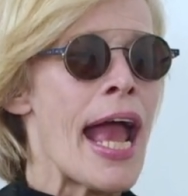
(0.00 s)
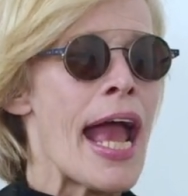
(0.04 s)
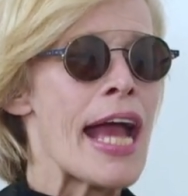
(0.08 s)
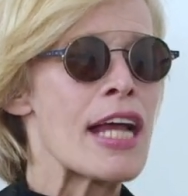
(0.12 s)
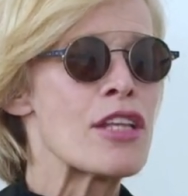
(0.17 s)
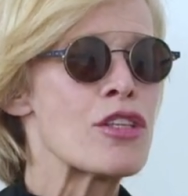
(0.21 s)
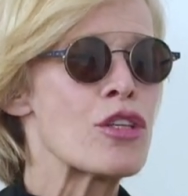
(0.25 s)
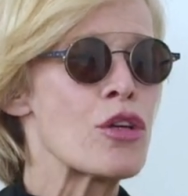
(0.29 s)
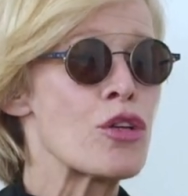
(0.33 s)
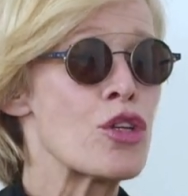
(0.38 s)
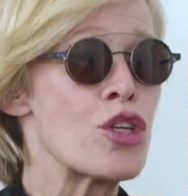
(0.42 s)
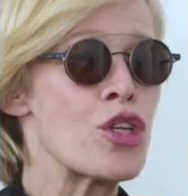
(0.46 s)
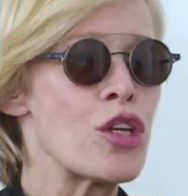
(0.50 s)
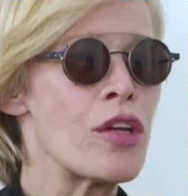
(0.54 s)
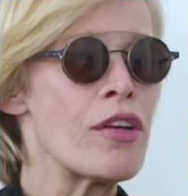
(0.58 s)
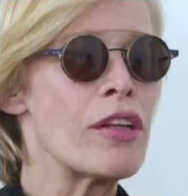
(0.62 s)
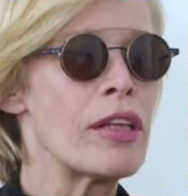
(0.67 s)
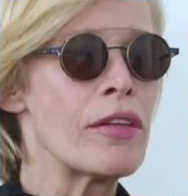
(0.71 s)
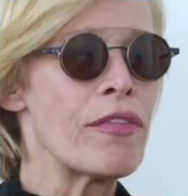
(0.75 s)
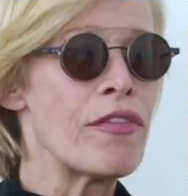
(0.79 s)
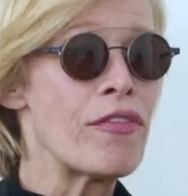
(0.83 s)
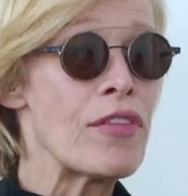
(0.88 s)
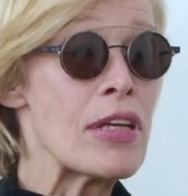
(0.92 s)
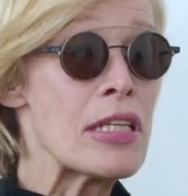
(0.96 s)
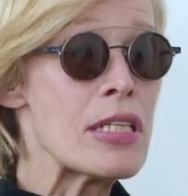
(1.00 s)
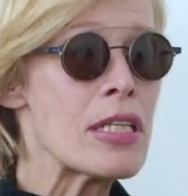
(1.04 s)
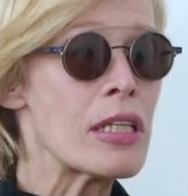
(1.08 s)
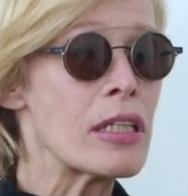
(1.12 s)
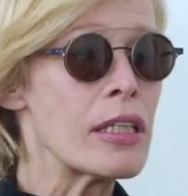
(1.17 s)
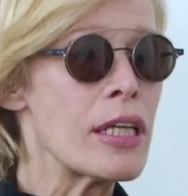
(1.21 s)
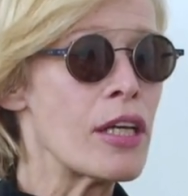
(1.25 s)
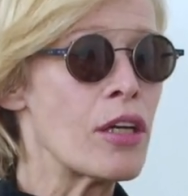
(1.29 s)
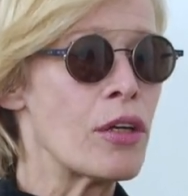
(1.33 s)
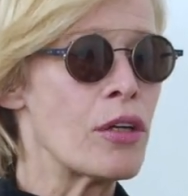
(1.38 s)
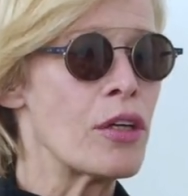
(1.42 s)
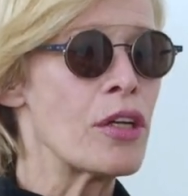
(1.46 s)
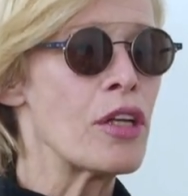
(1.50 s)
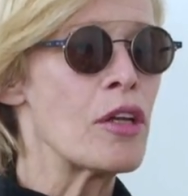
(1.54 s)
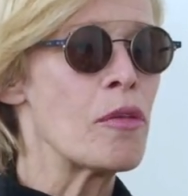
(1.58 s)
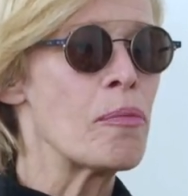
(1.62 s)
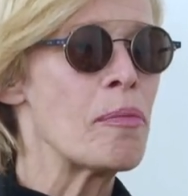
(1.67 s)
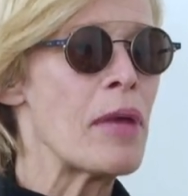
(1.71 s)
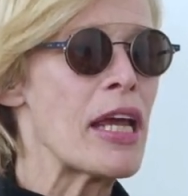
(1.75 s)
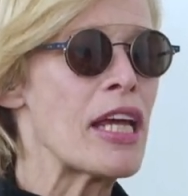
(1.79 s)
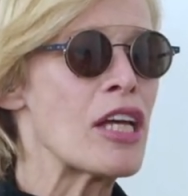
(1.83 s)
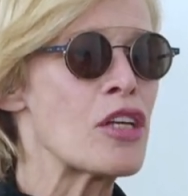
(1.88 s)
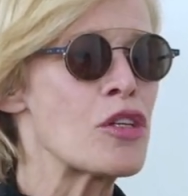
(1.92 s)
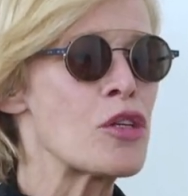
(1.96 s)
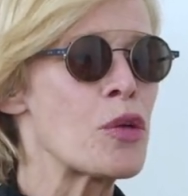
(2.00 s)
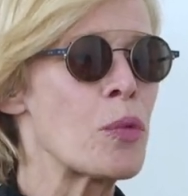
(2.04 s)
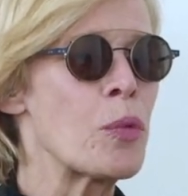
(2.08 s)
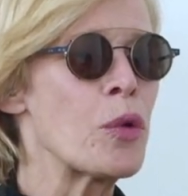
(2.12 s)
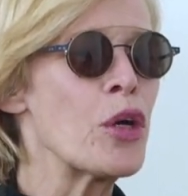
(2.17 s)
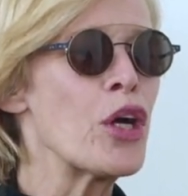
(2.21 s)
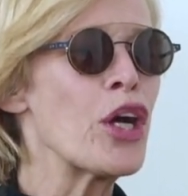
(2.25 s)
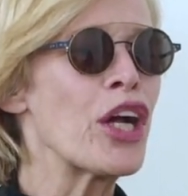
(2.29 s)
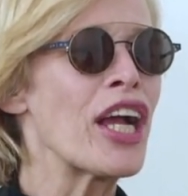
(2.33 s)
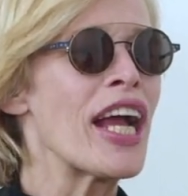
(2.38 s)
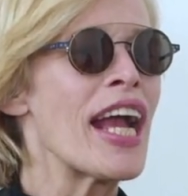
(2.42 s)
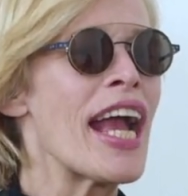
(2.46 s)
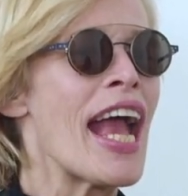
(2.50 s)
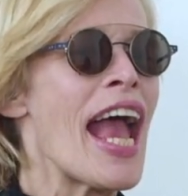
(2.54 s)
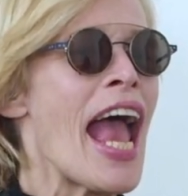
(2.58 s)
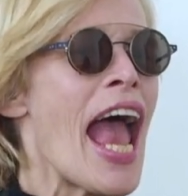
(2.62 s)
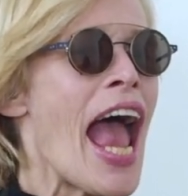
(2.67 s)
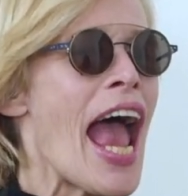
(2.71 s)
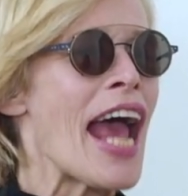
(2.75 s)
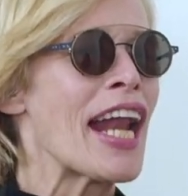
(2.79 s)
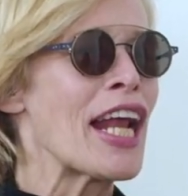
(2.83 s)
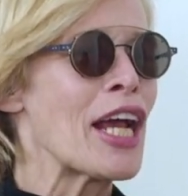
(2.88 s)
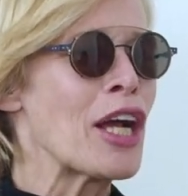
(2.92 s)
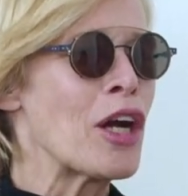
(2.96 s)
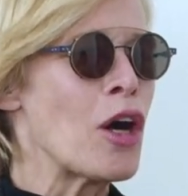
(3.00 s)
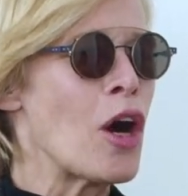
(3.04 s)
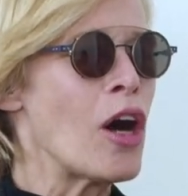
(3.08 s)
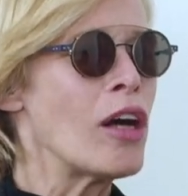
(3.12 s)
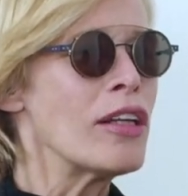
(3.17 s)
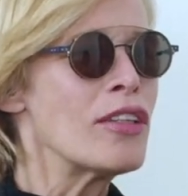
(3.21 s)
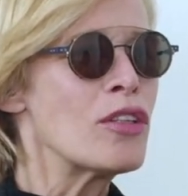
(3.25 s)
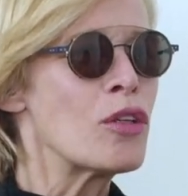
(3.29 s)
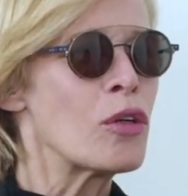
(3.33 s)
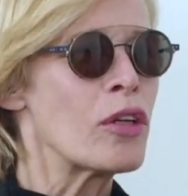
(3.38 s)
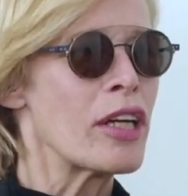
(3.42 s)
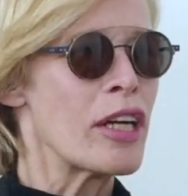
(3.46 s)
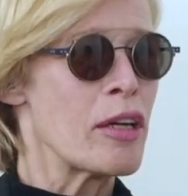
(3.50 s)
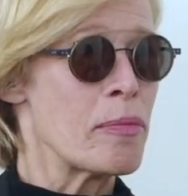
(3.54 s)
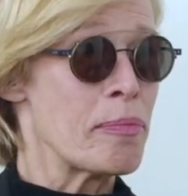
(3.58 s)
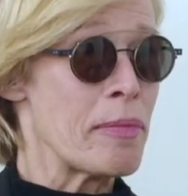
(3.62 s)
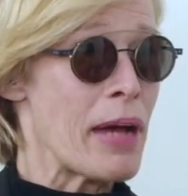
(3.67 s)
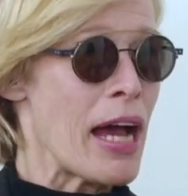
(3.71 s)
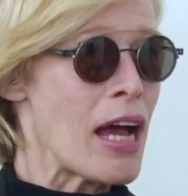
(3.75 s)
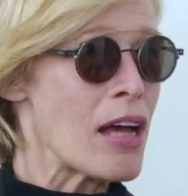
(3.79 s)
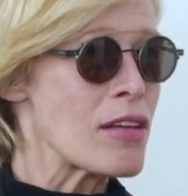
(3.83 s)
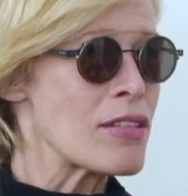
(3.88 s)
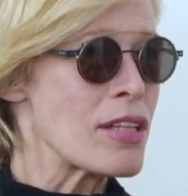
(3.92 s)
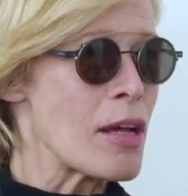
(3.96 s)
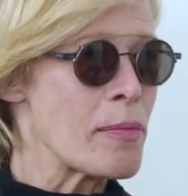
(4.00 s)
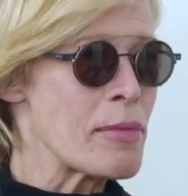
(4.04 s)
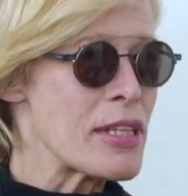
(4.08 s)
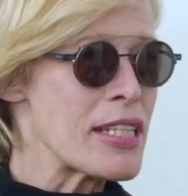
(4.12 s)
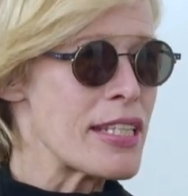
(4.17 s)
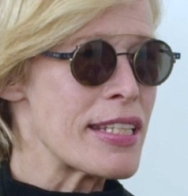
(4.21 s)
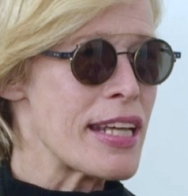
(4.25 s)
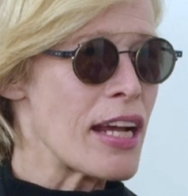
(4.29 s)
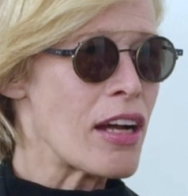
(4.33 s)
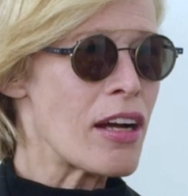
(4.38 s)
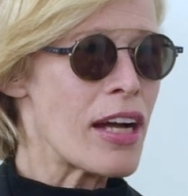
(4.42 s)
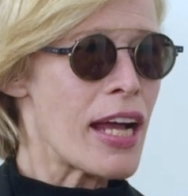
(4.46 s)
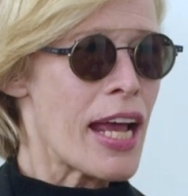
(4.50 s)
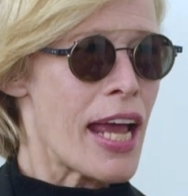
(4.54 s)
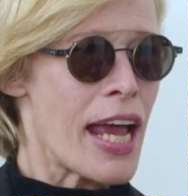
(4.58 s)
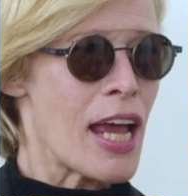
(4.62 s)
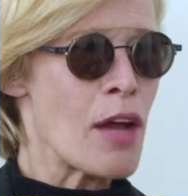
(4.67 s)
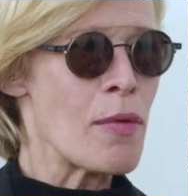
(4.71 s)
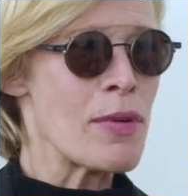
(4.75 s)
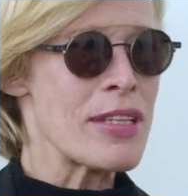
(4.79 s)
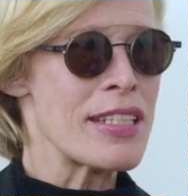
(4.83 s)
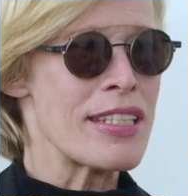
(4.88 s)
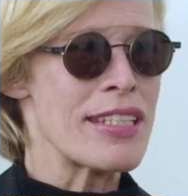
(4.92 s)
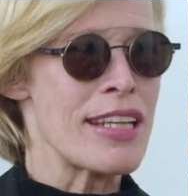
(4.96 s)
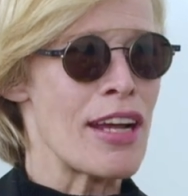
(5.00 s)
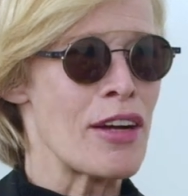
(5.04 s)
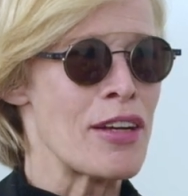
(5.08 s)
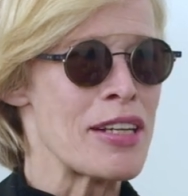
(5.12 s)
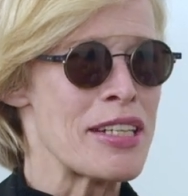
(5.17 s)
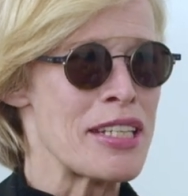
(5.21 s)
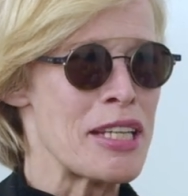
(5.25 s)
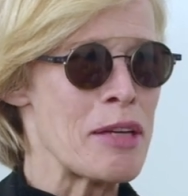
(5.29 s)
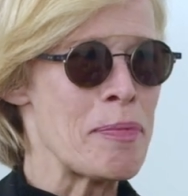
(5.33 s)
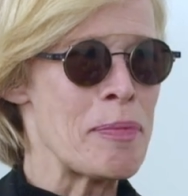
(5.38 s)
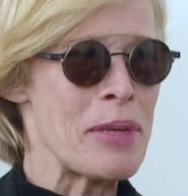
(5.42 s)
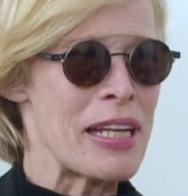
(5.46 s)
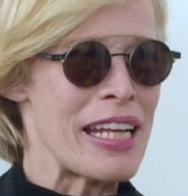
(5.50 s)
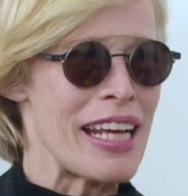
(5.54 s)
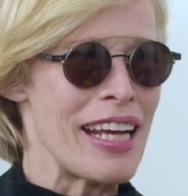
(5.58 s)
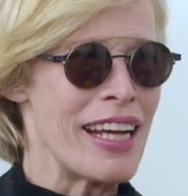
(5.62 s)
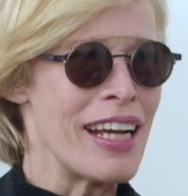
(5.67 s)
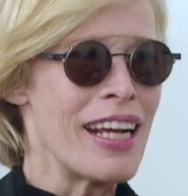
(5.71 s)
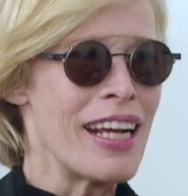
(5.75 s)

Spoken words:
And so she physically couldn't make it to work. And I called Dorrit Mouse. I mean, Sarah Hay was serendipity